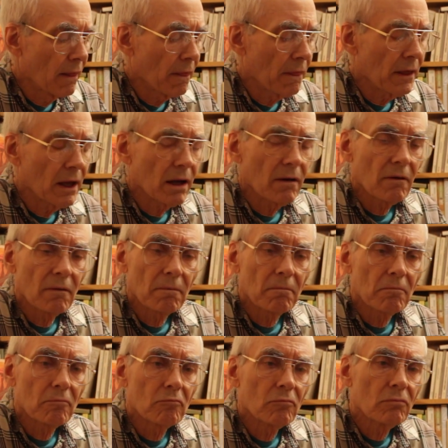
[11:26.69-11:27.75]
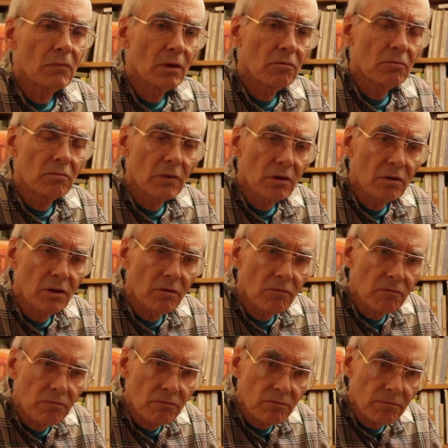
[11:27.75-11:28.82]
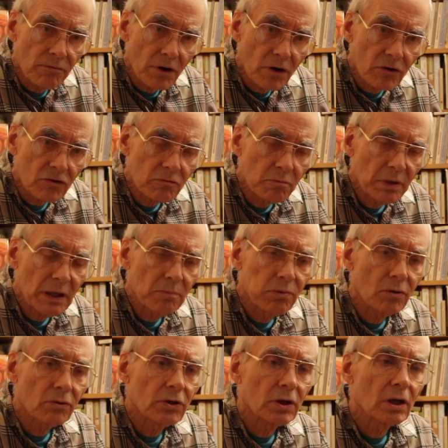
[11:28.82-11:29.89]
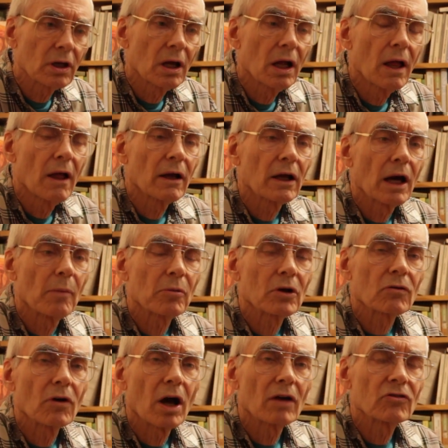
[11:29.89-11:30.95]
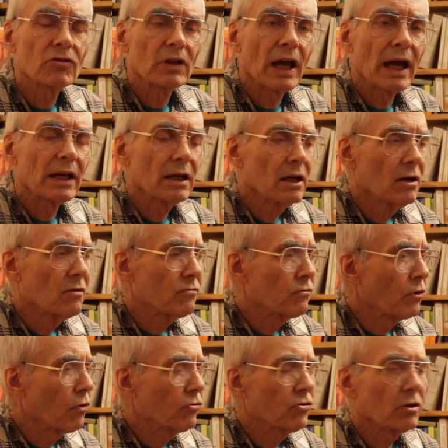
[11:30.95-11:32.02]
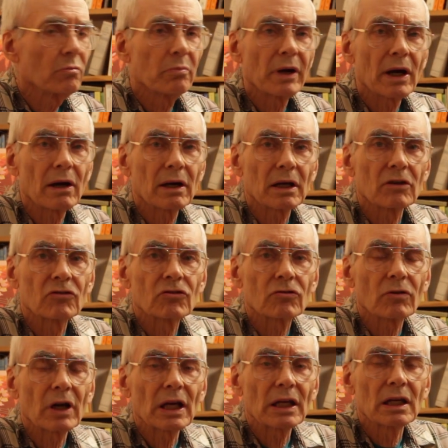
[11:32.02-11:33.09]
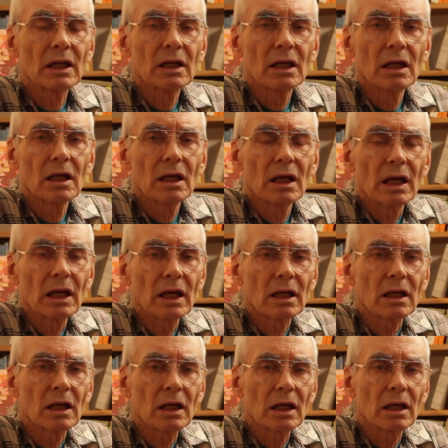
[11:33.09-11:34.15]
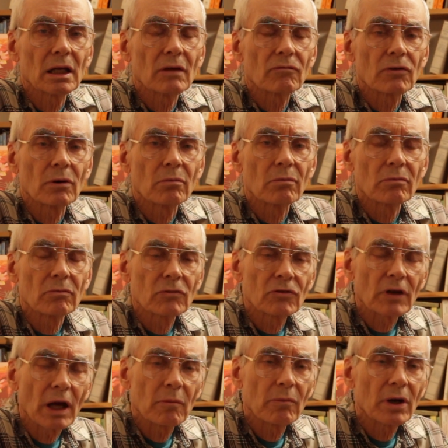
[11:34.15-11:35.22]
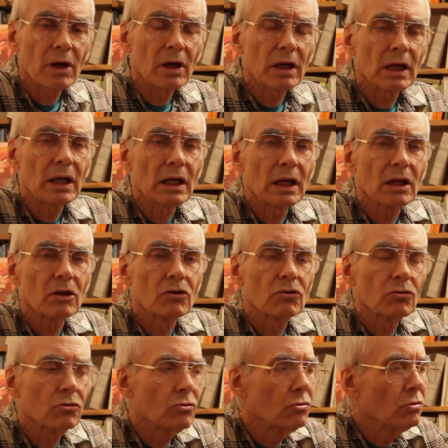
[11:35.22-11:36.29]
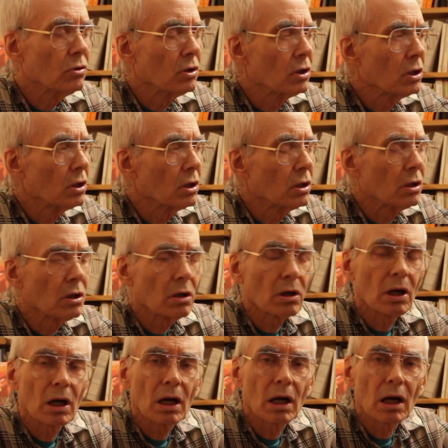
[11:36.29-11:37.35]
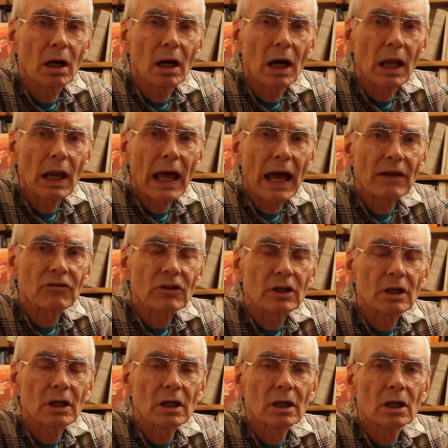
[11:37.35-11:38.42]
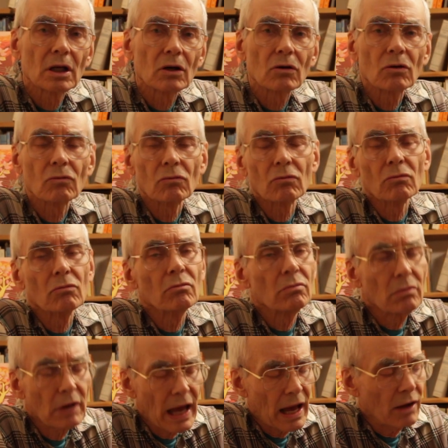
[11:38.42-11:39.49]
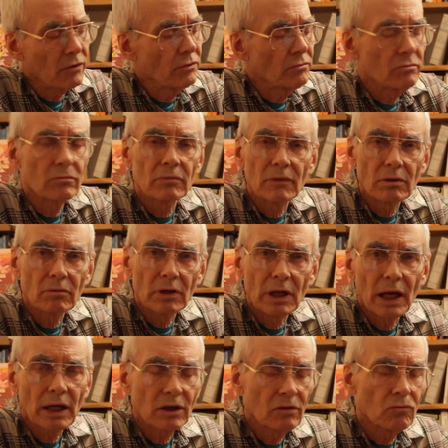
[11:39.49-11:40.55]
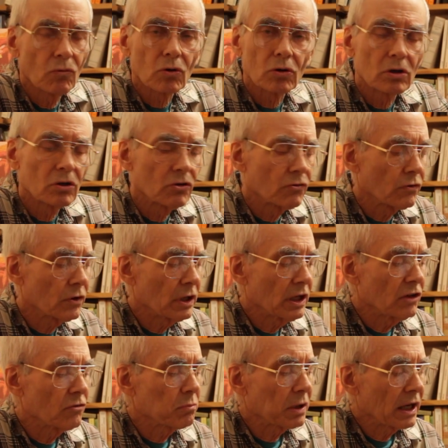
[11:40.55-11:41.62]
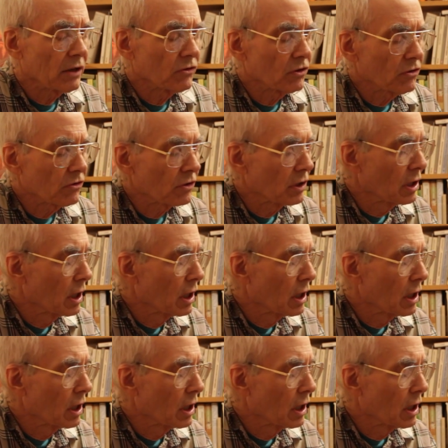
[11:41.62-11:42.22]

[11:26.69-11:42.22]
the first people to come across that frozen Bering Strait from Siberia into Alaska. Now, words for these places.